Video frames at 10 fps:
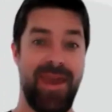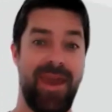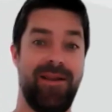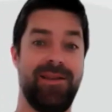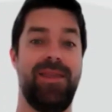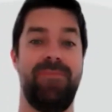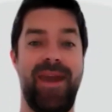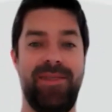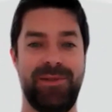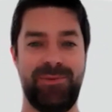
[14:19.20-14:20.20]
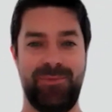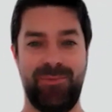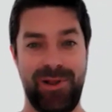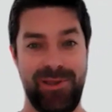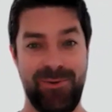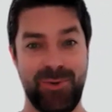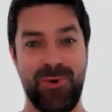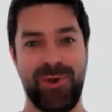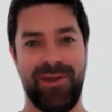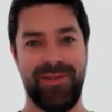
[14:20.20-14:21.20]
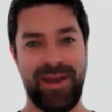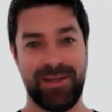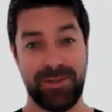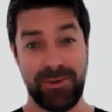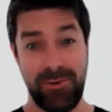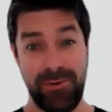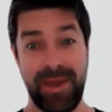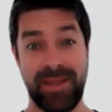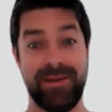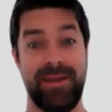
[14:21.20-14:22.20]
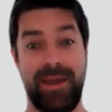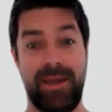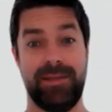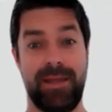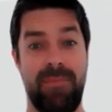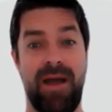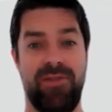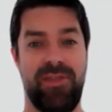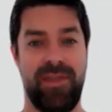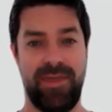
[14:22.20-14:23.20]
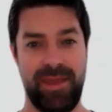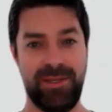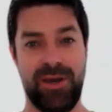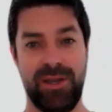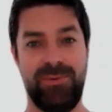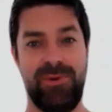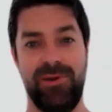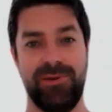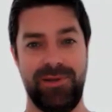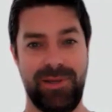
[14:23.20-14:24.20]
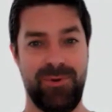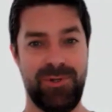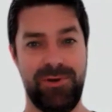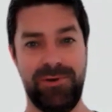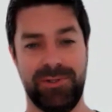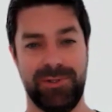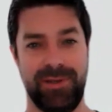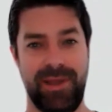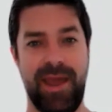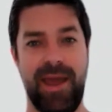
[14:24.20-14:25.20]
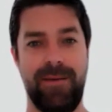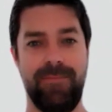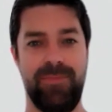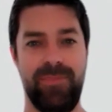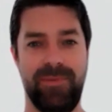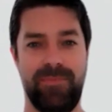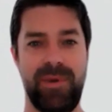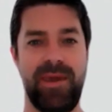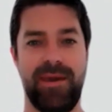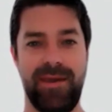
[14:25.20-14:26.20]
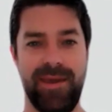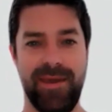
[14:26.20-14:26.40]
And I did the math while you were talking. That's 2,000 kits a month that these guys were using to produce beer.